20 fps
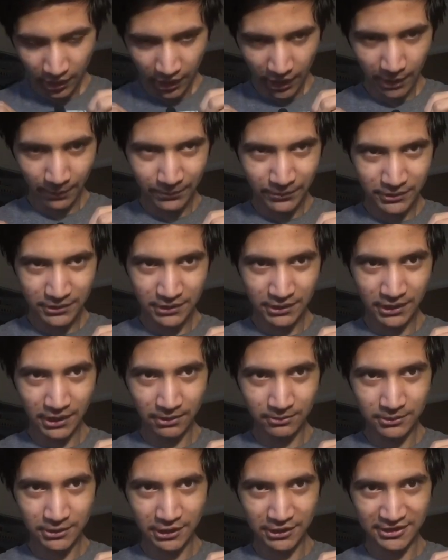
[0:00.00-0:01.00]
ABCD,
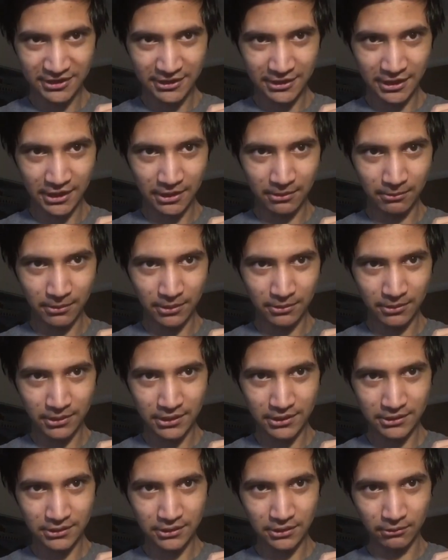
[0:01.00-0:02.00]

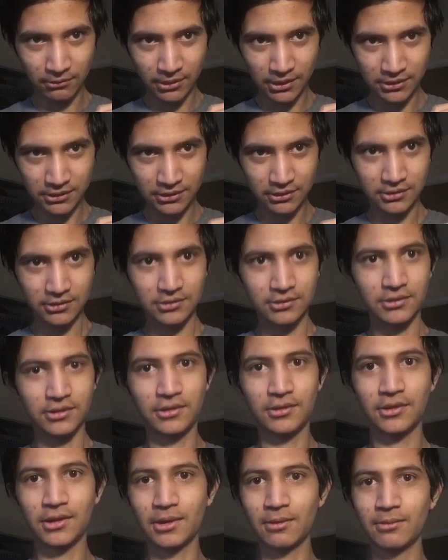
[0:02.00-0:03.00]
FGZ,
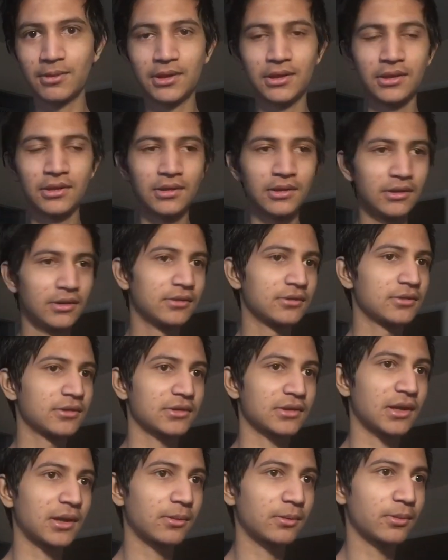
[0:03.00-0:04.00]
you know what I mean?
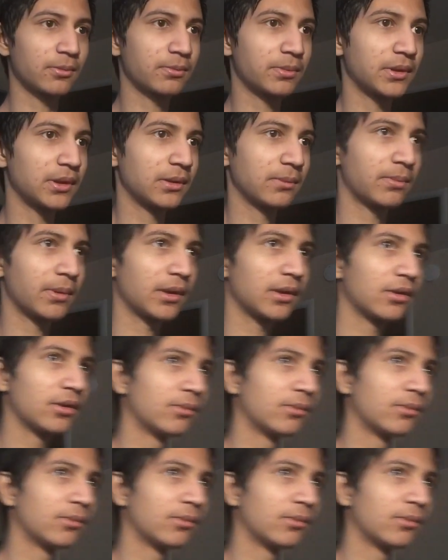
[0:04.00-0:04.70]
Subscribe to PewDiePie.